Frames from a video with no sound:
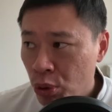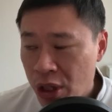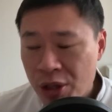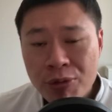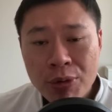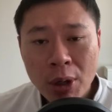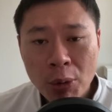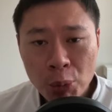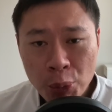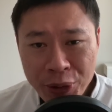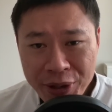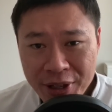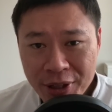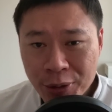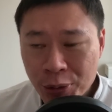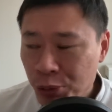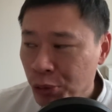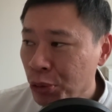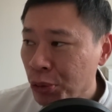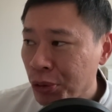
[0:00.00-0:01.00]
if you are willing
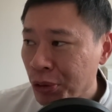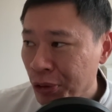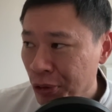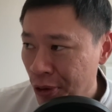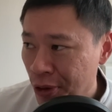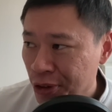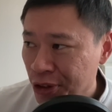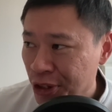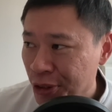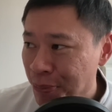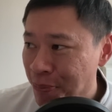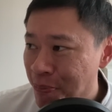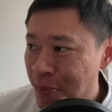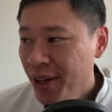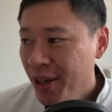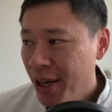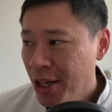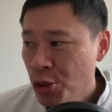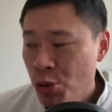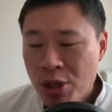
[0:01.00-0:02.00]
to look long term.
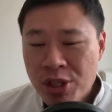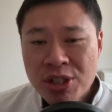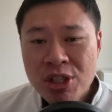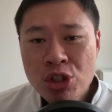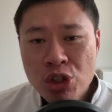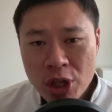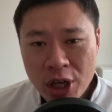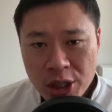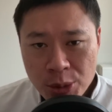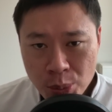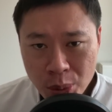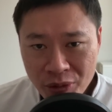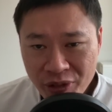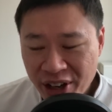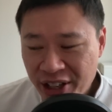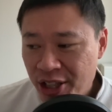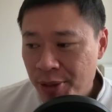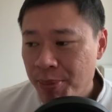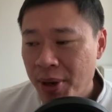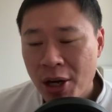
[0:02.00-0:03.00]
As always, this chart is
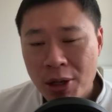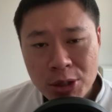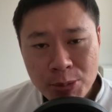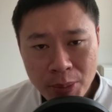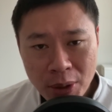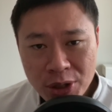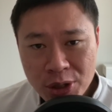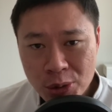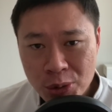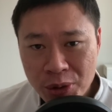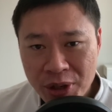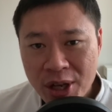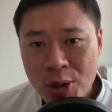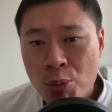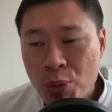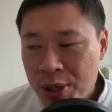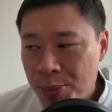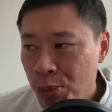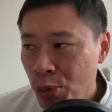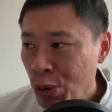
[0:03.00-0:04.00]
provided by our sponsor today,
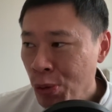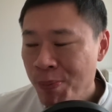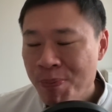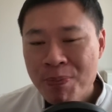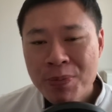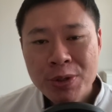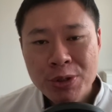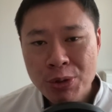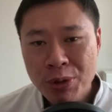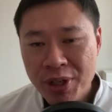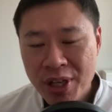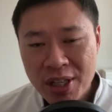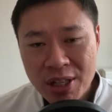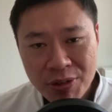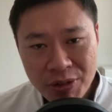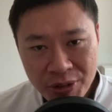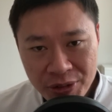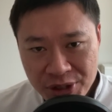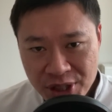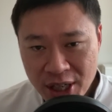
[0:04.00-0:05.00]
Weibo. So again, if
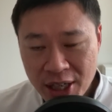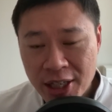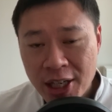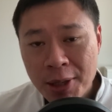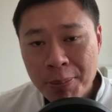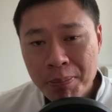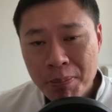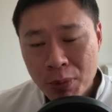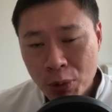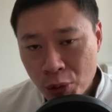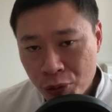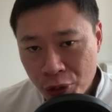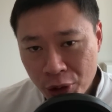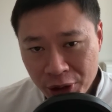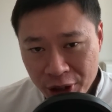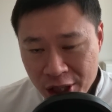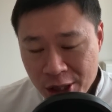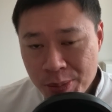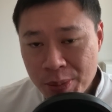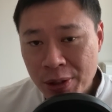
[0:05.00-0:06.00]
you haven't signed up, look for
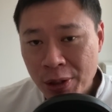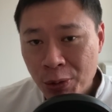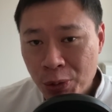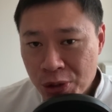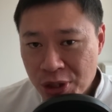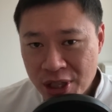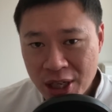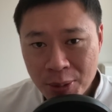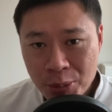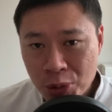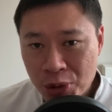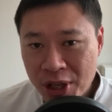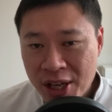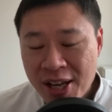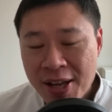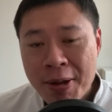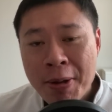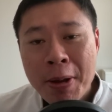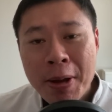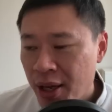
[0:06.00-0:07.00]
links below to sign up
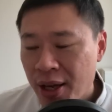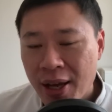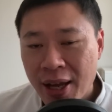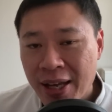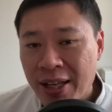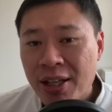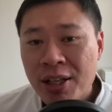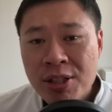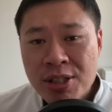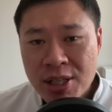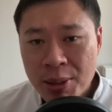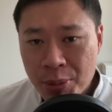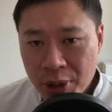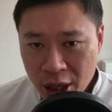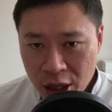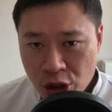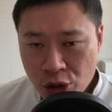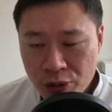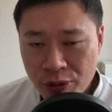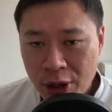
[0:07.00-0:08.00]
today and earn some
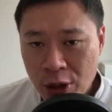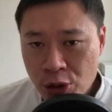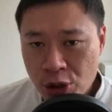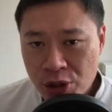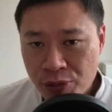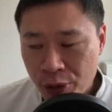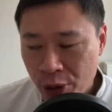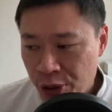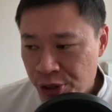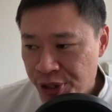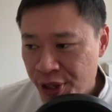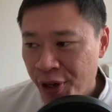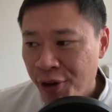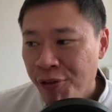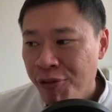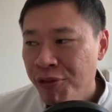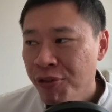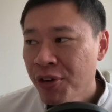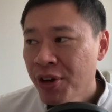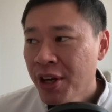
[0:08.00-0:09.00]
cash vouchers for
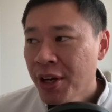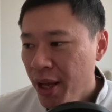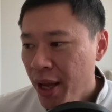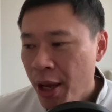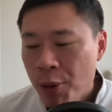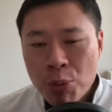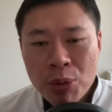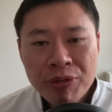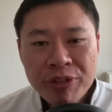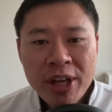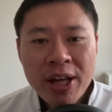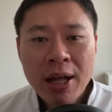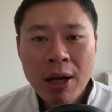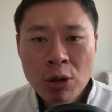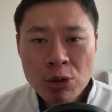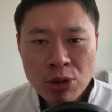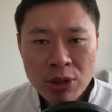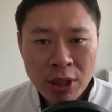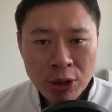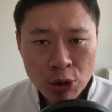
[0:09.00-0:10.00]
yourself. And with that, I
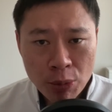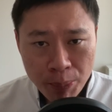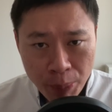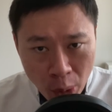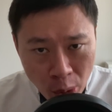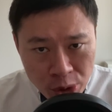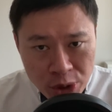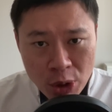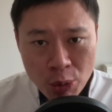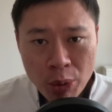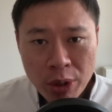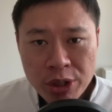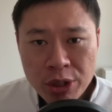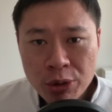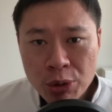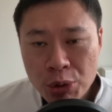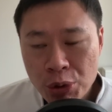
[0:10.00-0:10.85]
also like to pose a question to